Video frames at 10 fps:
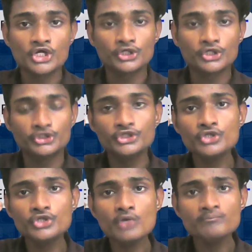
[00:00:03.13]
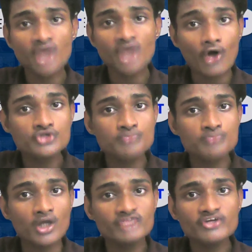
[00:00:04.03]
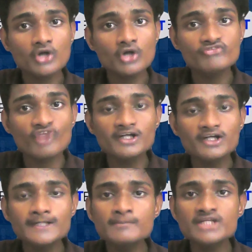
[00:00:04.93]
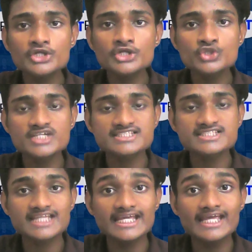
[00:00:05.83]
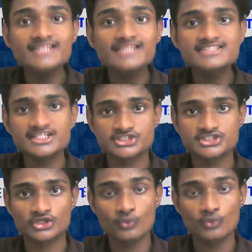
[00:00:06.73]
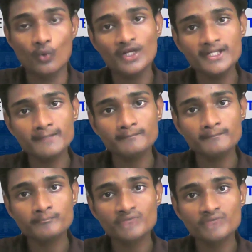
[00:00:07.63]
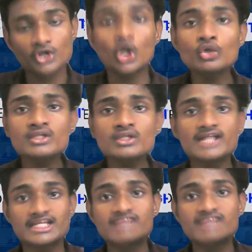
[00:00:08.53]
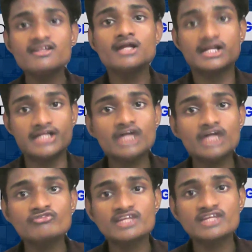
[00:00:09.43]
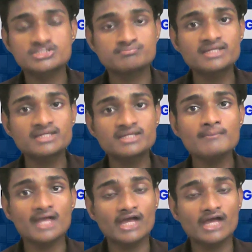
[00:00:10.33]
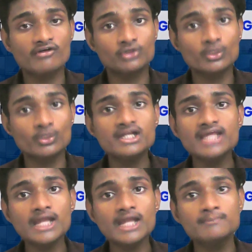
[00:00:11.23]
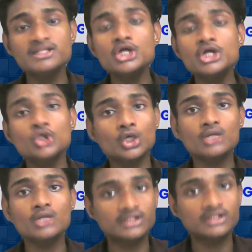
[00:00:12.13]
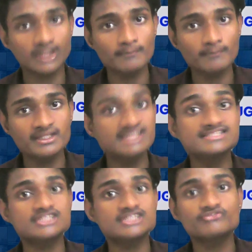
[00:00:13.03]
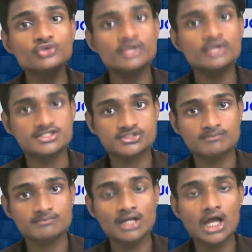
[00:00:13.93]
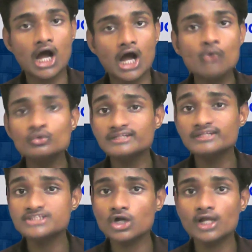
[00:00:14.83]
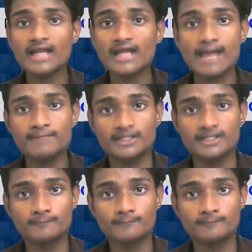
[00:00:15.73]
Did you know how Spotify got 40 million users in just 1 year? Not only that, even Netflix became a $28 billion worth company in just few years. How these all are happening?